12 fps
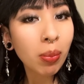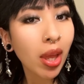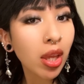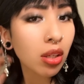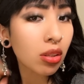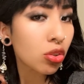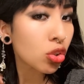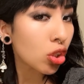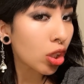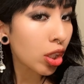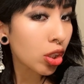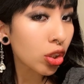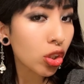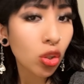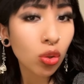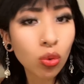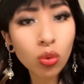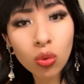wait, she kind of
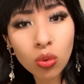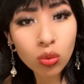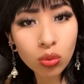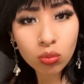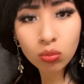cute.